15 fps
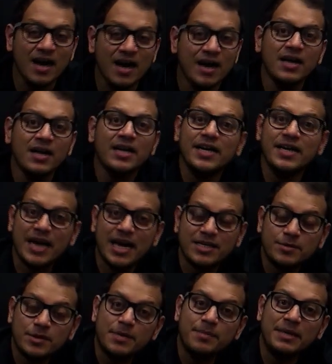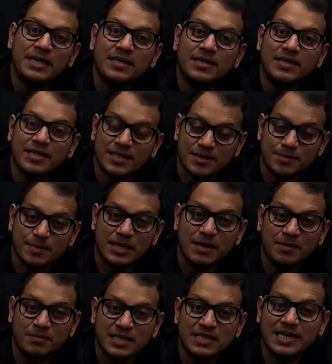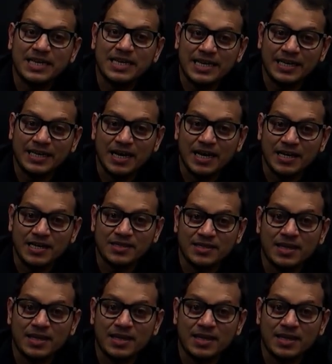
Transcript: it has become the second highest dam.